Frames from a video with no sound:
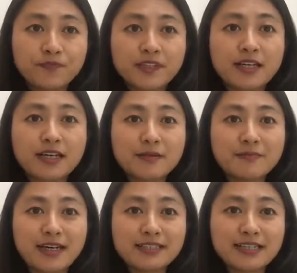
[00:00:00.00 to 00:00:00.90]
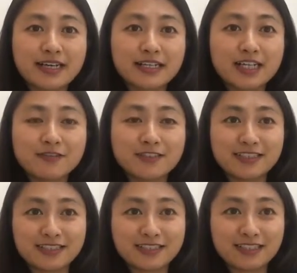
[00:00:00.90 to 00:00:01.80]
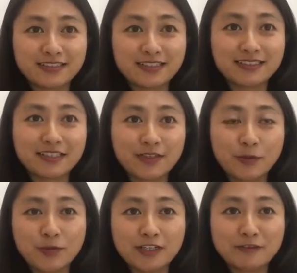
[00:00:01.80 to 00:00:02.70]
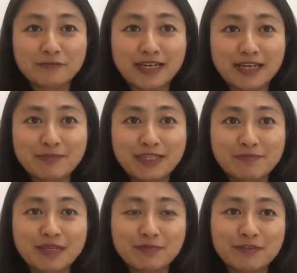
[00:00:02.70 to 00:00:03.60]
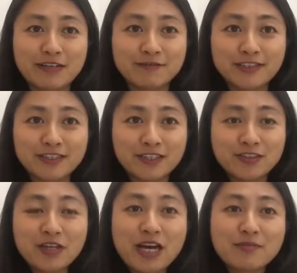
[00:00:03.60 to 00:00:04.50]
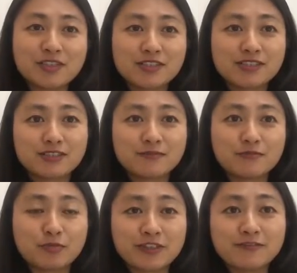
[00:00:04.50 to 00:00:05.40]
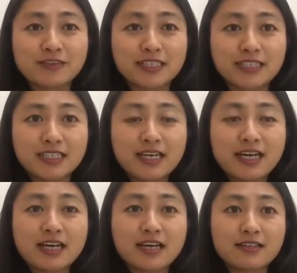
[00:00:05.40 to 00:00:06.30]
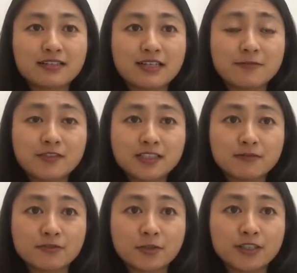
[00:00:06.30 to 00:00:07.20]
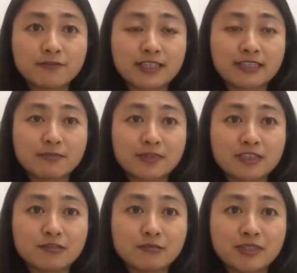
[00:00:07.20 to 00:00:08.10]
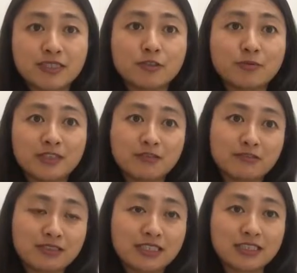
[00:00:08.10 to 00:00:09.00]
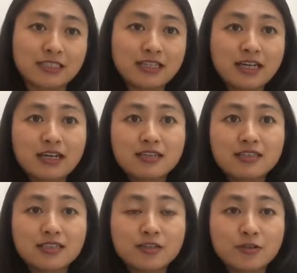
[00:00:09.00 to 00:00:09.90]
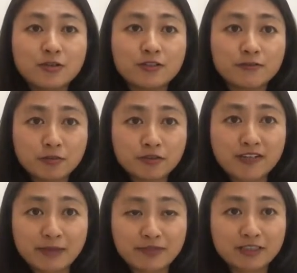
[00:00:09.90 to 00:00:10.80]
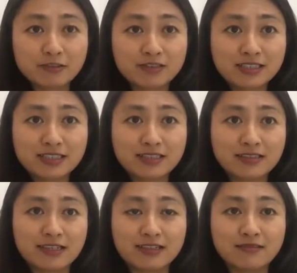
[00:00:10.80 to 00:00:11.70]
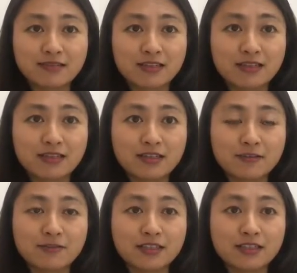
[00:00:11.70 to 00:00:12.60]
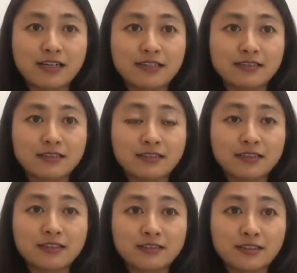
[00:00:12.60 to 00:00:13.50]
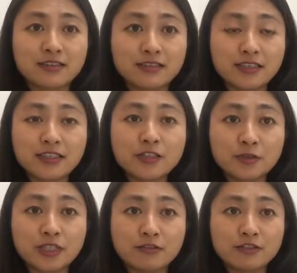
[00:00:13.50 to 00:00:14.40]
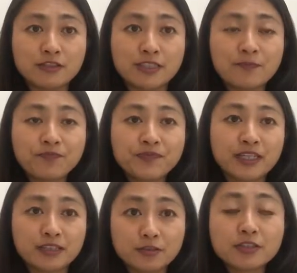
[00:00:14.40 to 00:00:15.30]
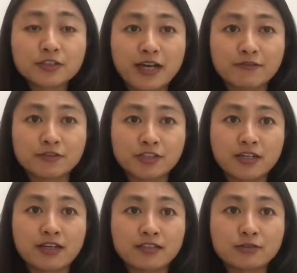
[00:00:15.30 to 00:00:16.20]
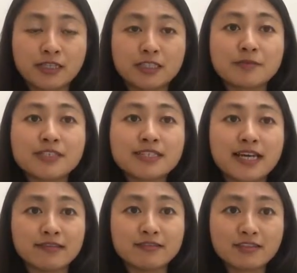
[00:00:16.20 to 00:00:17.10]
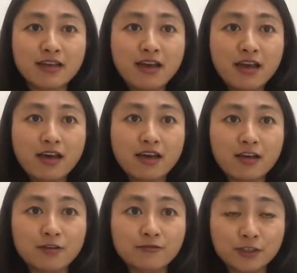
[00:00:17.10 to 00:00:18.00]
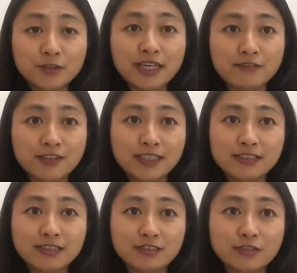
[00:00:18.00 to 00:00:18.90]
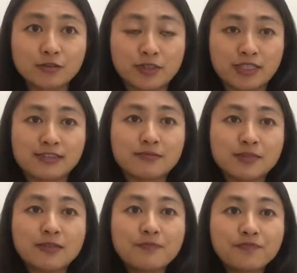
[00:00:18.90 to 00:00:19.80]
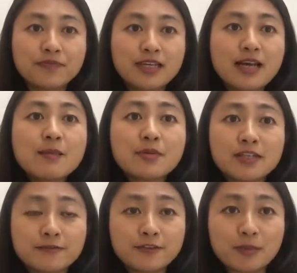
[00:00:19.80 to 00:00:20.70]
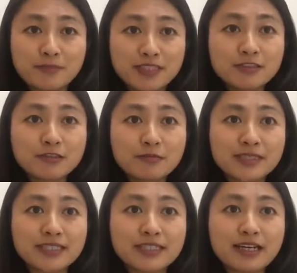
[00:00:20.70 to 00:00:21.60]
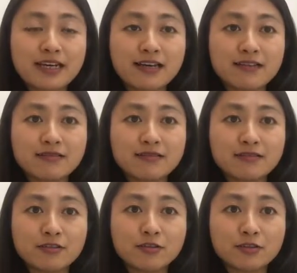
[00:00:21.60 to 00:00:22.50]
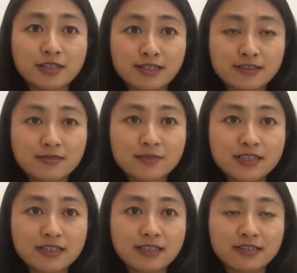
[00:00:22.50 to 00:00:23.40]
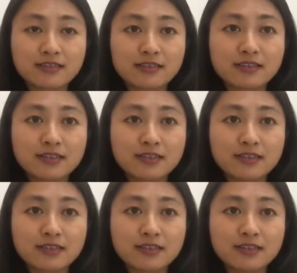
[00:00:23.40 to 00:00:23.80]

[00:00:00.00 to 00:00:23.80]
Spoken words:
I think I covered this in detail in one of my Pick My Brain video, but just to briefly say, first of all, if that's B2B or B2C. So if you provide B2C, then if the client is in the EU country, then you still have to charge 20% of UK VAT to your customer. But if you're B2B and your customer in